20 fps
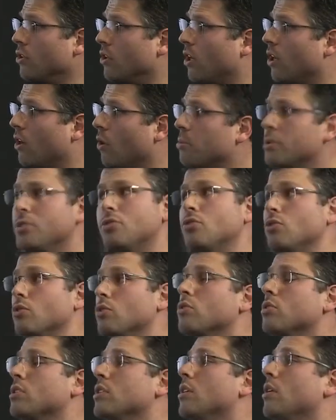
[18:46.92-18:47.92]
open
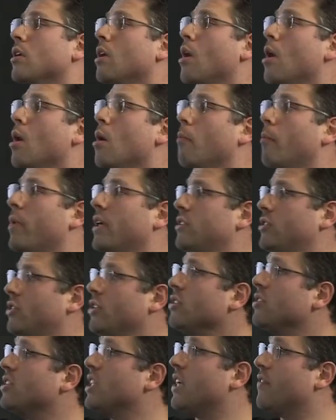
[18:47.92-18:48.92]
source. But
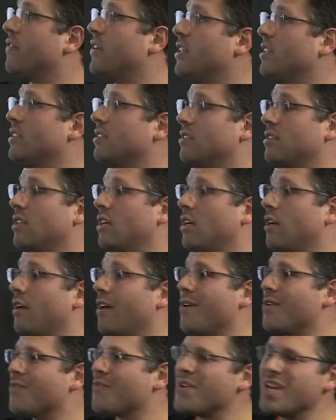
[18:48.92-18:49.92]
GeoServer is
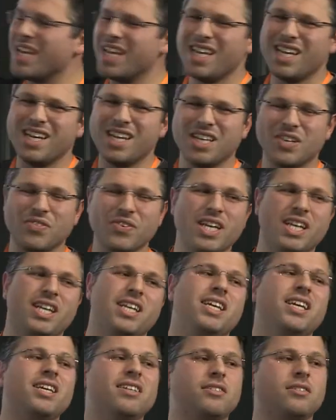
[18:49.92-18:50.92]
really,
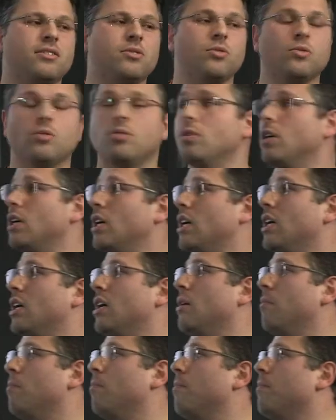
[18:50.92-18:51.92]
really easy to
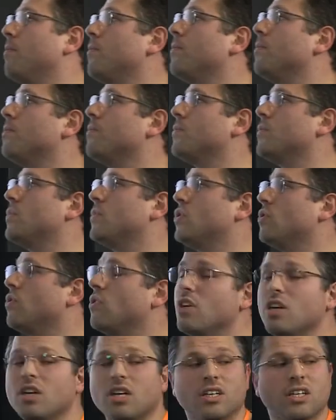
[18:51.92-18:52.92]

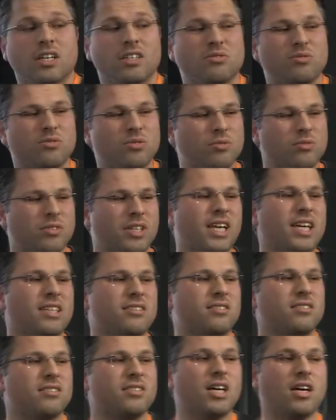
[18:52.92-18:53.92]
learn and to get
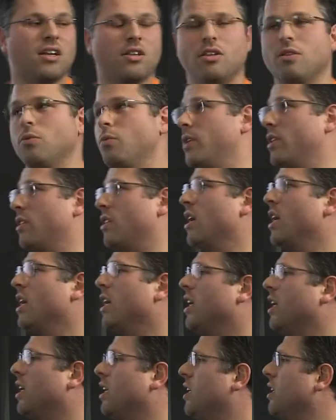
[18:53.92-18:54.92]
started with.
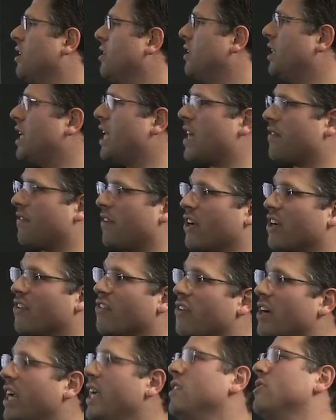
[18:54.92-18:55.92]
They have a
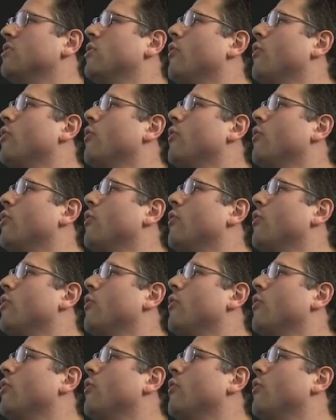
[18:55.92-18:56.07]
great